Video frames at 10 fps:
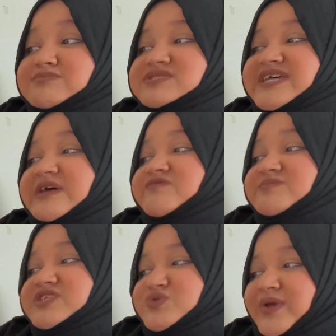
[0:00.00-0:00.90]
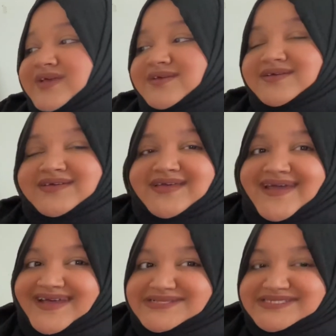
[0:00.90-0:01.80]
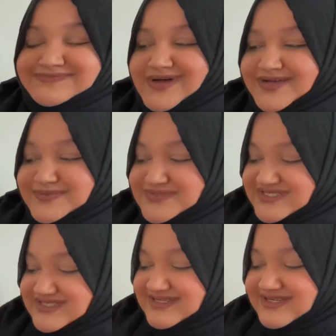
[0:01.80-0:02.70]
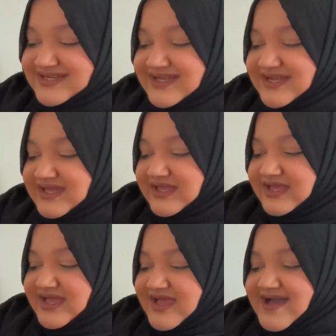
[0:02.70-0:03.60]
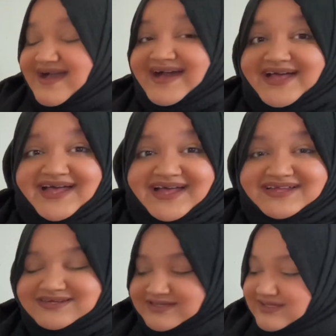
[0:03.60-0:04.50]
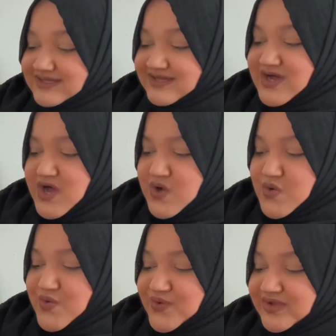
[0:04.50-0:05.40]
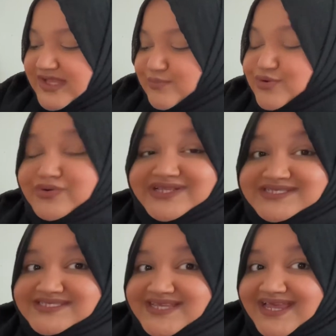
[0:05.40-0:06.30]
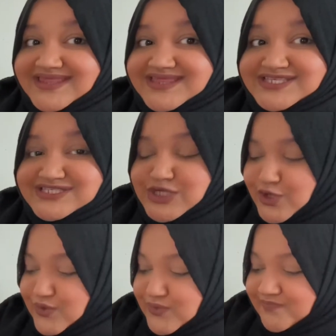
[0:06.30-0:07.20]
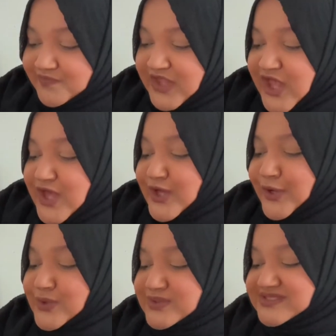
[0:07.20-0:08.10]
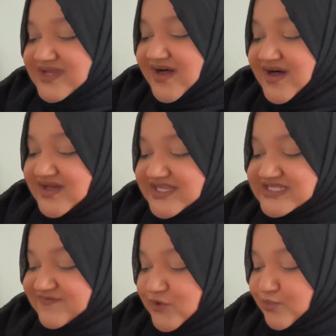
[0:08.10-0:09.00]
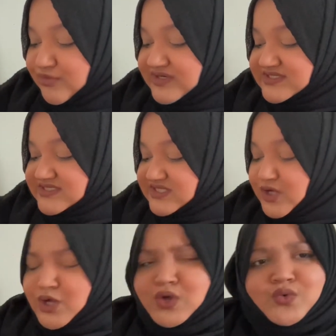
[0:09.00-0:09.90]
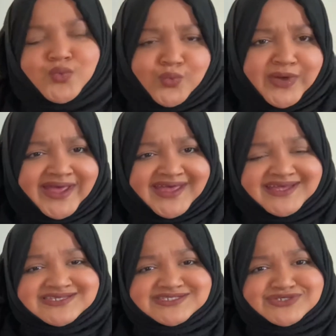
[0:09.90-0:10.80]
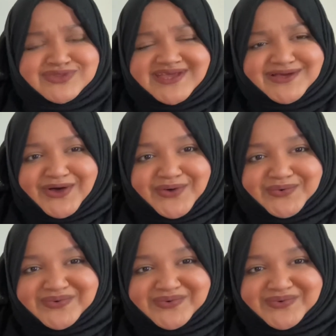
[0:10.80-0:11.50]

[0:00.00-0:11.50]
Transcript: down from the twig and smiled. Aha! Oh, prints in the snow. Whose are these footprints? Where do they go?